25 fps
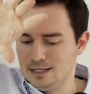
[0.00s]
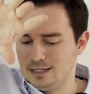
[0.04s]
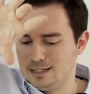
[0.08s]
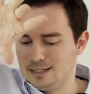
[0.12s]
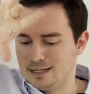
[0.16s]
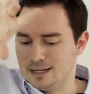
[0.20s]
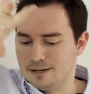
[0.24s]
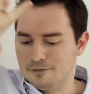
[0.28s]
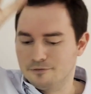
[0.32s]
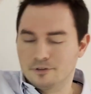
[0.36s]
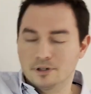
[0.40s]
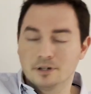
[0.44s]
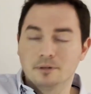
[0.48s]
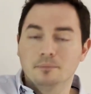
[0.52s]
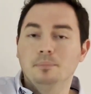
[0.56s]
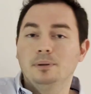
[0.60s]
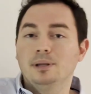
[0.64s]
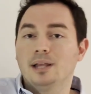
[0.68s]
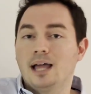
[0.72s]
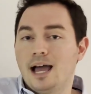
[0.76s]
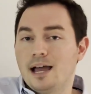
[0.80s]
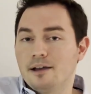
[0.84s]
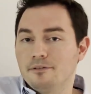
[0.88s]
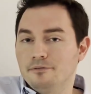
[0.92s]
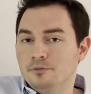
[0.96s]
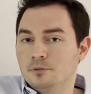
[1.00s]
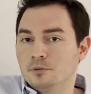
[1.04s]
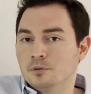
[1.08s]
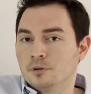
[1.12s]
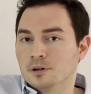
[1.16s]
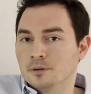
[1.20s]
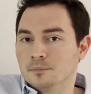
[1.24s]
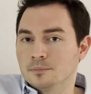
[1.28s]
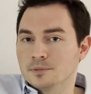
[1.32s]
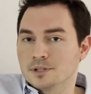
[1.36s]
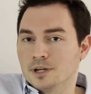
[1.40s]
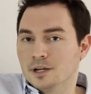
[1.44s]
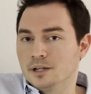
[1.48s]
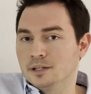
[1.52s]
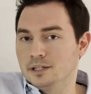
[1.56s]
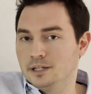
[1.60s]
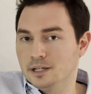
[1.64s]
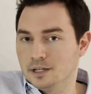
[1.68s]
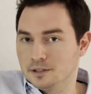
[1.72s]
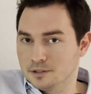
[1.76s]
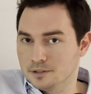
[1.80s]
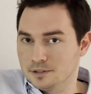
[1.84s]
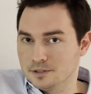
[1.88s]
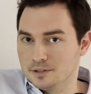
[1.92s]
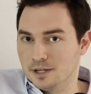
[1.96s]
different platforms on the
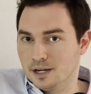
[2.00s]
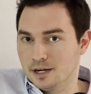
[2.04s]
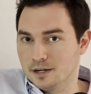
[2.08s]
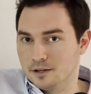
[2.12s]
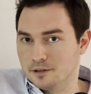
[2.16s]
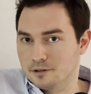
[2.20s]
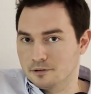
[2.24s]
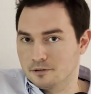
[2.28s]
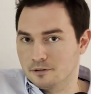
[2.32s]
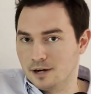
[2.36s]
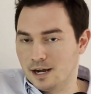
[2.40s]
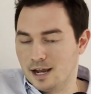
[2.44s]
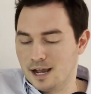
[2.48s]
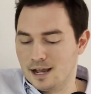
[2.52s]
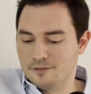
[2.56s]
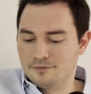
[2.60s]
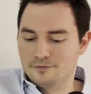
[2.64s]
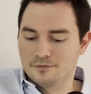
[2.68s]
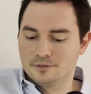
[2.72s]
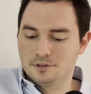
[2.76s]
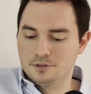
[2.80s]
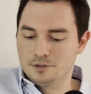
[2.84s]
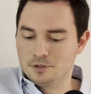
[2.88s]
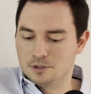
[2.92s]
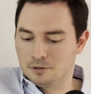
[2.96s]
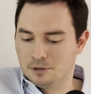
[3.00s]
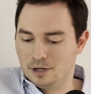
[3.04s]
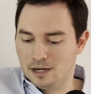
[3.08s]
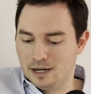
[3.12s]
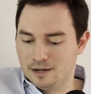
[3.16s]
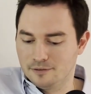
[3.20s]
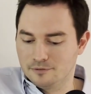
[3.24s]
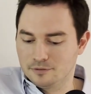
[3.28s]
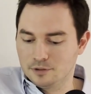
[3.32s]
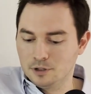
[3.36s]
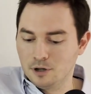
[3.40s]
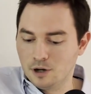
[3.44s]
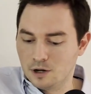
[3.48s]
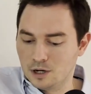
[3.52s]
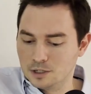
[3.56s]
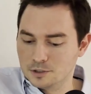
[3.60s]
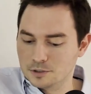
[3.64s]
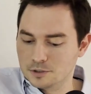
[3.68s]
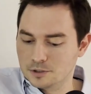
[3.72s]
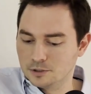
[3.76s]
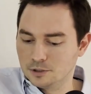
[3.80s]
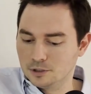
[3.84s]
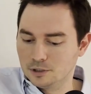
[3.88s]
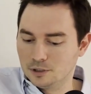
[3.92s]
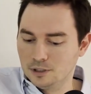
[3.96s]
other side of the graph. So I have
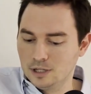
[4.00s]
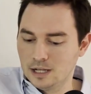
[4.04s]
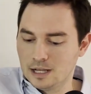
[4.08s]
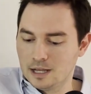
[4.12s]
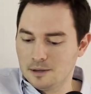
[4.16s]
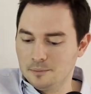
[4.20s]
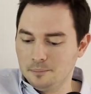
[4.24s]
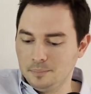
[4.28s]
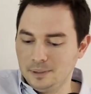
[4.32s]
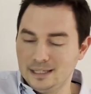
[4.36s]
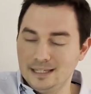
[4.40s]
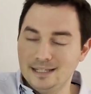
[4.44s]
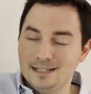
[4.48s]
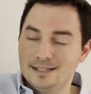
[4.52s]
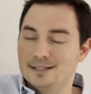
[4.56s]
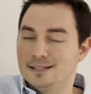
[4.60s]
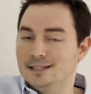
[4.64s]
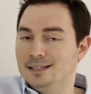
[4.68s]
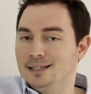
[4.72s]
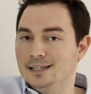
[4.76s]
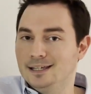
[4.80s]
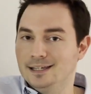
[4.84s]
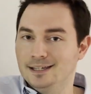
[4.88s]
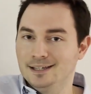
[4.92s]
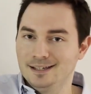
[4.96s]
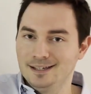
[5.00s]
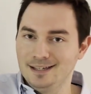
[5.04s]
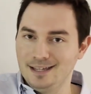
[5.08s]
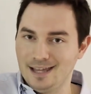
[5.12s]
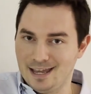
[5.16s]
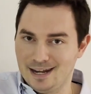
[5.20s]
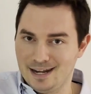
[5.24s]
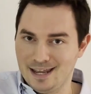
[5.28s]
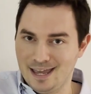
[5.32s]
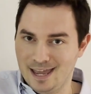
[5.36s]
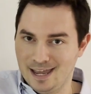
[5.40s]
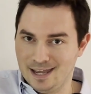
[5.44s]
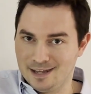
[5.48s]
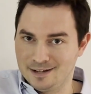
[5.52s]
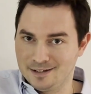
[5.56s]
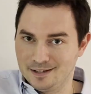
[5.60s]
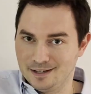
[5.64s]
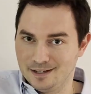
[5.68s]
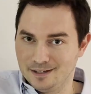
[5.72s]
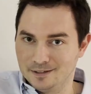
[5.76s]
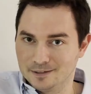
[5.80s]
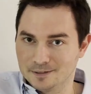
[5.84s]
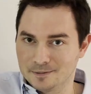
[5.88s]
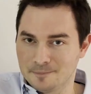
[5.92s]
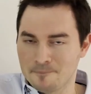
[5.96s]
console, PC, and
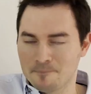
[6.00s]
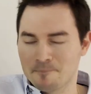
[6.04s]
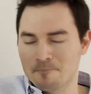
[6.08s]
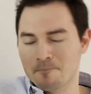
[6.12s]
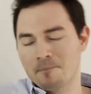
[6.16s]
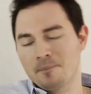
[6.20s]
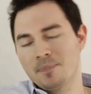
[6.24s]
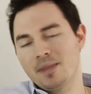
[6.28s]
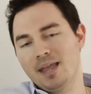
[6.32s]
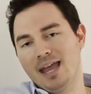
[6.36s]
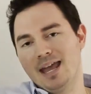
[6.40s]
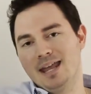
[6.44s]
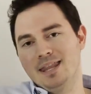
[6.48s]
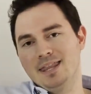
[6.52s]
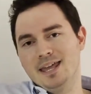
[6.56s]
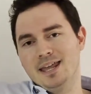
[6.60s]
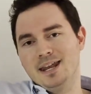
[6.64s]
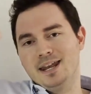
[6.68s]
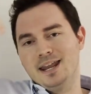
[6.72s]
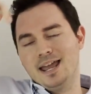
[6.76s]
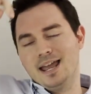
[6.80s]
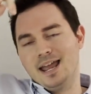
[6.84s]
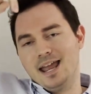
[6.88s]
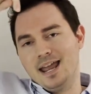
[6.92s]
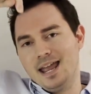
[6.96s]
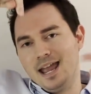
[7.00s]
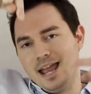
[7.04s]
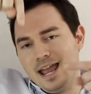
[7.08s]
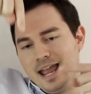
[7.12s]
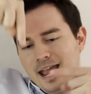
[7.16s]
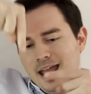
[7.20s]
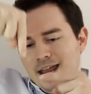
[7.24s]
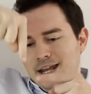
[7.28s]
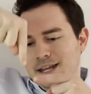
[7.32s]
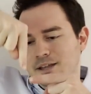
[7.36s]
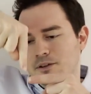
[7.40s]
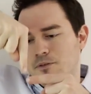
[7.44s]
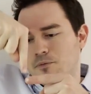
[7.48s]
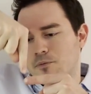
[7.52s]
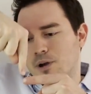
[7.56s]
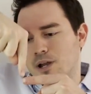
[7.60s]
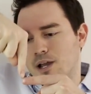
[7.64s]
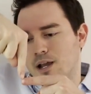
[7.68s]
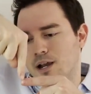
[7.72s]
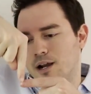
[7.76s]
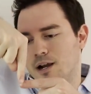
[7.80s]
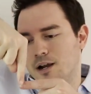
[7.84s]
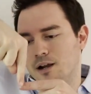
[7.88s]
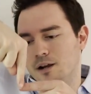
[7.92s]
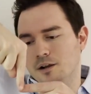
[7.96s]
handheld. And then
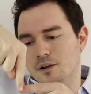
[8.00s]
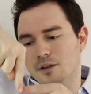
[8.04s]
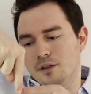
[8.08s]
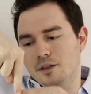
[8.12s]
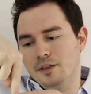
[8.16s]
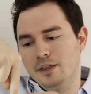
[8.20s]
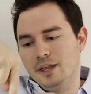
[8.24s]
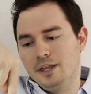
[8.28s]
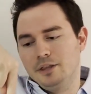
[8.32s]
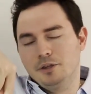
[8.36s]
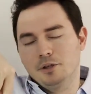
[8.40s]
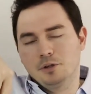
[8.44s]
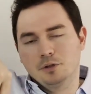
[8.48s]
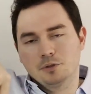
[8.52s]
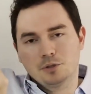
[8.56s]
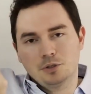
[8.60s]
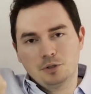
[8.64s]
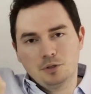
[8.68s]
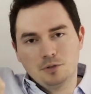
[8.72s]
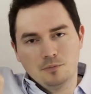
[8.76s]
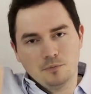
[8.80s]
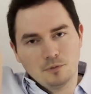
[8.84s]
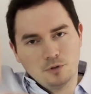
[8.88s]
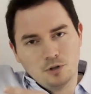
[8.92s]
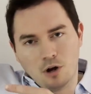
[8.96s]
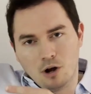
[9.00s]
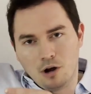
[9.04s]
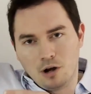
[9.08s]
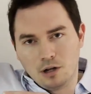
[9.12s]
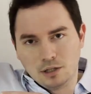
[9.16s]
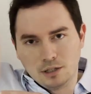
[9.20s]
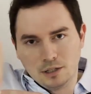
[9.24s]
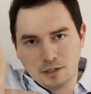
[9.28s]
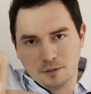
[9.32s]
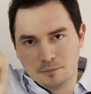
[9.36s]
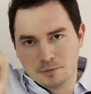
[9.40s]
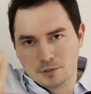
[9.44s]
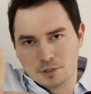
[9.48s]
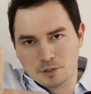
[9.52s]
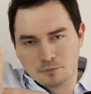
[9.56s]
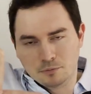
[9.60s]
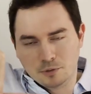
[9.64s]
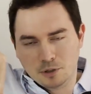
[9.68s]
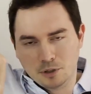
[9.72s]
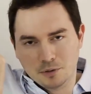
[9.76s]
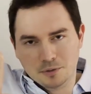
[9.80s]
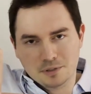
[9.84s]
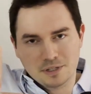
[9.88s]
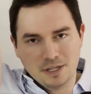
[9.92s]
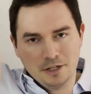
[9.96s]
anywhere that those columns and
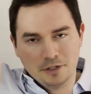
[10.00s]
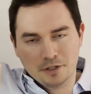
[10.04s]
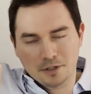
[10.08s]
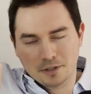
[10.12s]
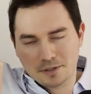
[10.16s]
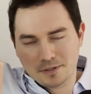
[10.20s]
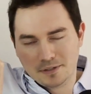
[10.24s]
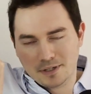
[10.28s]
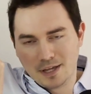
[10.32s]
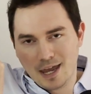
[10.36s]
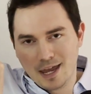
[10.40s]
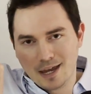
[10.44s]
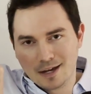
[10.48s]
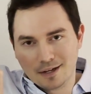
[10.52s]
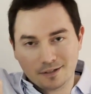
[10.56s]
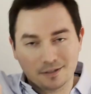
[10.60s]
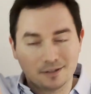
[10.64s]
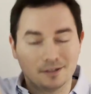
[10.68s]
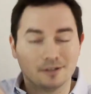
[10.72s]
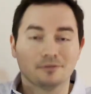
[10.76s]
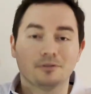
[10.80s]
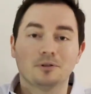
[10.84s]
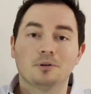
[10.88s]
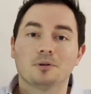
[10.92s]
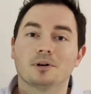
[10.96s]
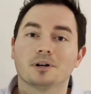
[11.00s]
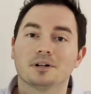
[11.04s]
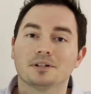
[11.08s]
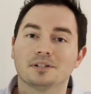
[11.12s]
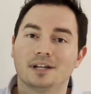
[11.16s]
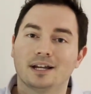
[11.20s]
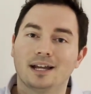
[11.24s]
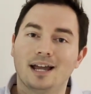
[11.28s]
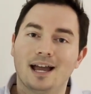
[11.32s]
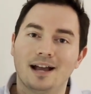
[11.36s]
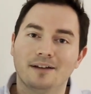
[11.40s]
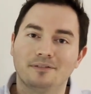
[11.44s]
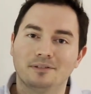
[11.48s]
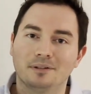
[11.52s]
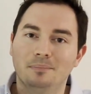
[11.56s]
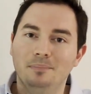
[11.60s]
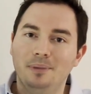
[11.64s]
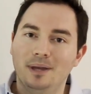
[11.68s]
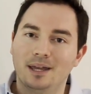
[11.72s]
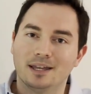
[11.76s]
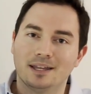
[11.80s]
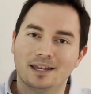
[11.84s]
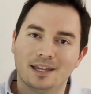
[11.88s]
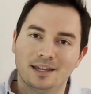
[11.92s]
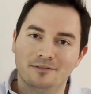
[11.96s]
rows intersect, of course, I have to
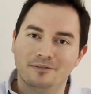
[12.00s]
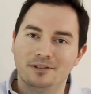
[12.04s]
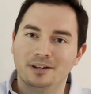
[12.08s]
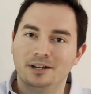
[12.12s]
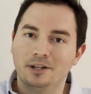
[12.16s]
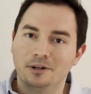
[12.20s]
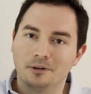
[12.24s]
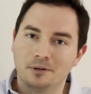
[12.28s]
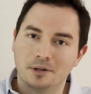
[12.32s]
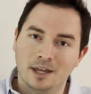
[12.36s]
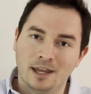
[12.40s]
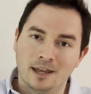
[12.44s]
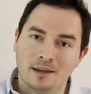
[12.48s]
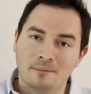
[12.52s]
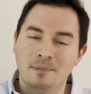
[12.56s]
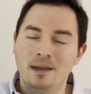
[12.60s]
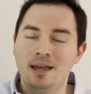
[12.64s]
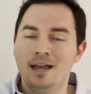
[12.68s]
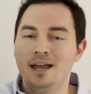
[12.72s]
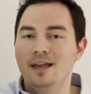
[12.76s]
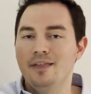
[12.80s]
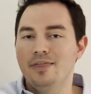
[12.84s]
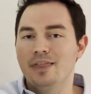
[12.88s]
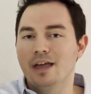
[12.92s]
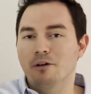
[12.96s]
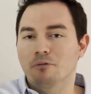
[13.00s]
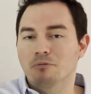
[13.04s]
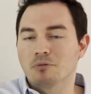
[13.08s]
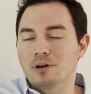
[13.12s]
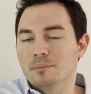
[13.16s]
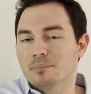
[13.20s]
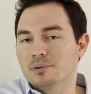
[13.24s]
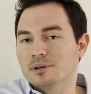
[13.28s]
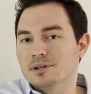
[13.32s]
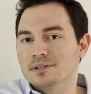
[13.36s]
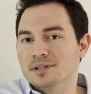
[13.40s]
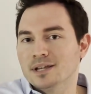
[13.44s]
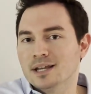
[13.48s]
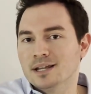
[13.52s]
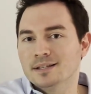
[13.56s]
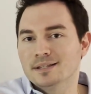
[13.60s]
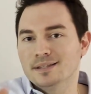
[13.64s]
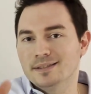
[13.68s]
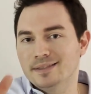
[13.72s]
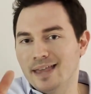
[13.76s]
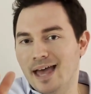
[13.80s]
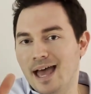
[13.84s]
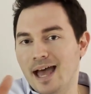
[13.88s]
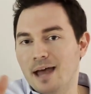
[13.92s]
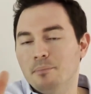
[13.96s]
pick a video game that represents
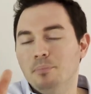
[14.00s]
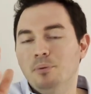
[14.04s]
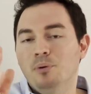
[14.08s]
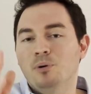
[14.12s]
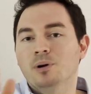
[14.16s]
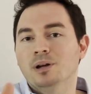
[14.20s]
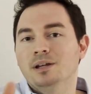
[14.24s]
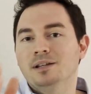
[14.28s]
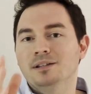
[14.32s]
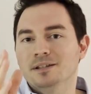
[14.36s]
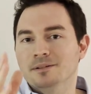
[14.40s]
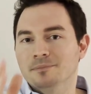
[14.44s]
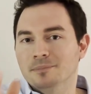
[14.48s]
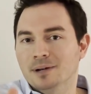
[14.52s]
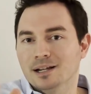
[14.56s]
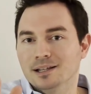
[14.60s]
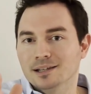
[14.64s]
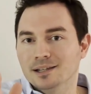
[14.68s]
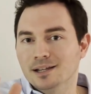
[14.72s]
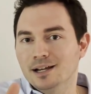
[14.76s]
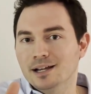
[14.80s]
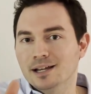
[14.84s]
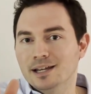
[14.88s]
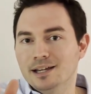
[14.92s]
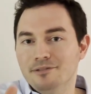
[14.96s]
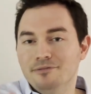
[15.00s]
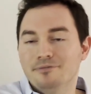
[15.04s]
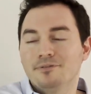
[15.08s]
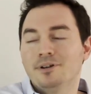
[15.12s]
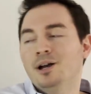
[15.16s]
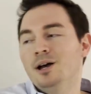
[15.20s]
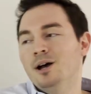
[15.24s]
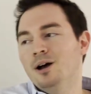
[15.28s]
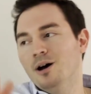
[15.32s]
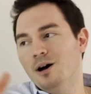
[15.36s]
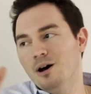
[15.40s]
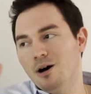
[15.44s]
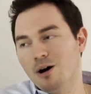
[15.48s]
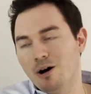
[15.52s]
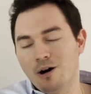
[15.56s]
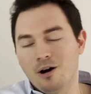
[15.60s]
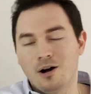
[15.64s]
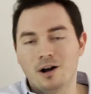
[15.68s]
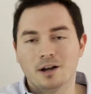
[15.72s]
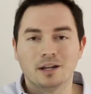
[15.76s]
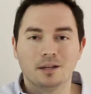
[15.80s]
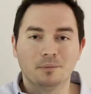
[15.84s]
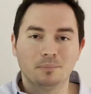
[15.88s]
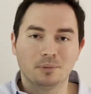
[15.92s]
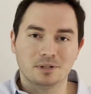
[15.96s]
that point in my life
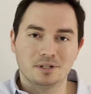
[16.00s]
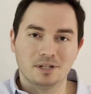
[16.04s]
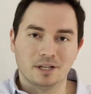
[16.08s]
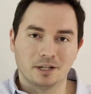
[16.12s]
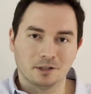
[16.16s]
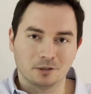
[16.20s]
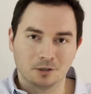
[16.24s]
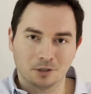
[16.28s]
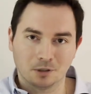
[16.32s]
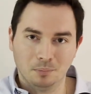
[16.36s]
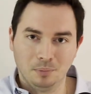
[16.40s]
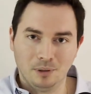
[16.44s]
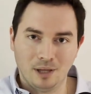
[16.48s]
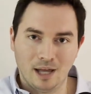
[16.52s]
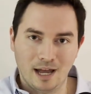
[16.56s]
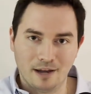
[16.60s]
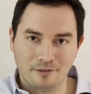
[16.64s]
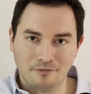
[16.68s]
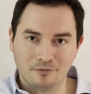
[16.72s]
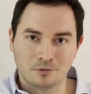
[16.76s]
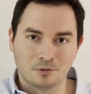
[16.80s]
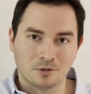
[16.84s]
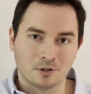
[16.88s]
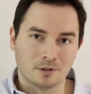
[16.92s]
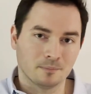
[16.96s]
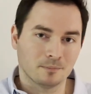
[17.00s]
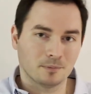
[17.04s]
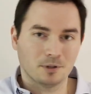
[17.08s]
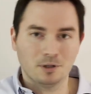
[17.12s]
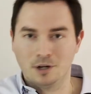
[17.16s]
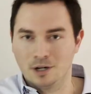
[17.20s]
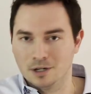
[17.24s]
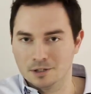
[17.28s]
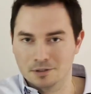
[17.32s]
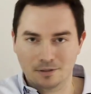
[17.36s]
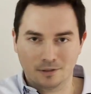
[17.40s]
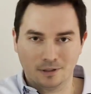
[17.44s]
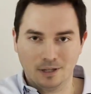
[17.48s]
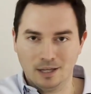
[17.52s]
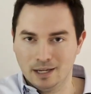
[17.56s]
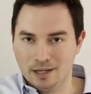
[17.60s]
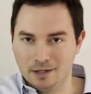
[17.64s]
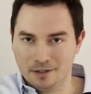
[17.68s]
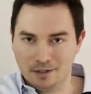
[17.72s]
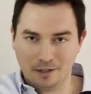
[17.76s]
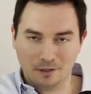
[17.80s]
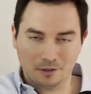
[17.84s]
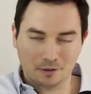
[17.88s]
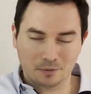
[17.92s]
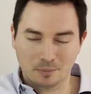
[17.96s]
on a particular platform, console,
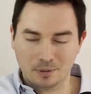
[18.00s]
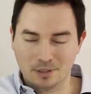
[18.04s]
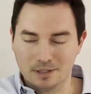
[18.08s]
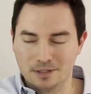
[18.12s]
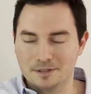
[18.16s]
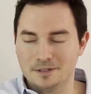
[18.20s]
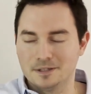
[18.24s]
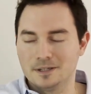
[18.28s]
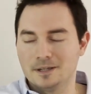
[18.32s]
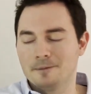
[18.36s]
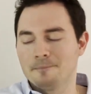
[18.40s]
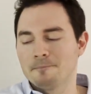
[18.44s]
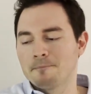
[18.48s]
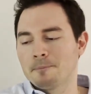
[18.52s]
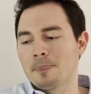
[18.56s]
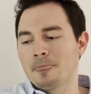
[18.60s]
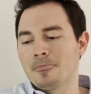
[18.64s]
handheld, or PC.